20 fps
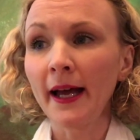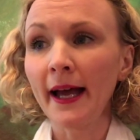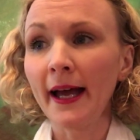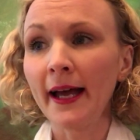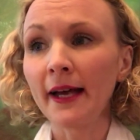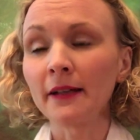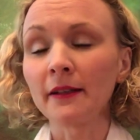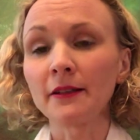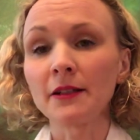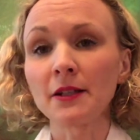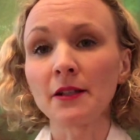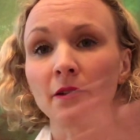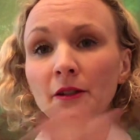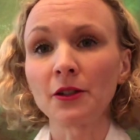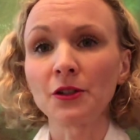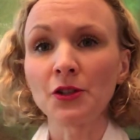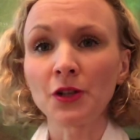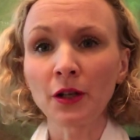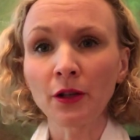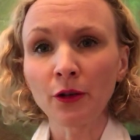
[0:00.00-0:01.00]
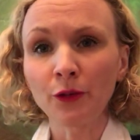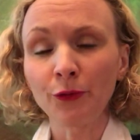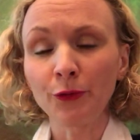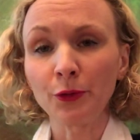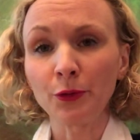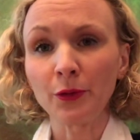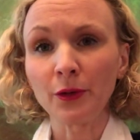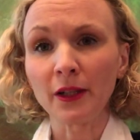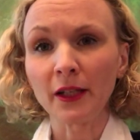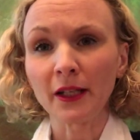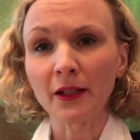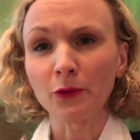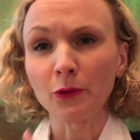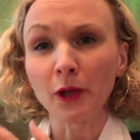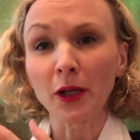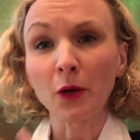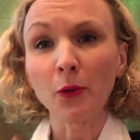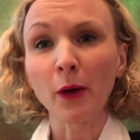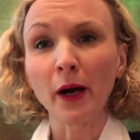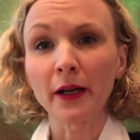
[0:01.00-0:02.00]
And the junk food that
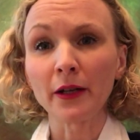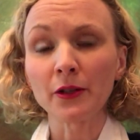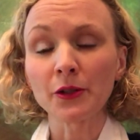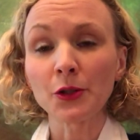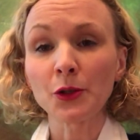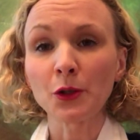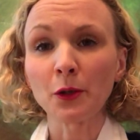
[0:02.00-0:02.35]
requires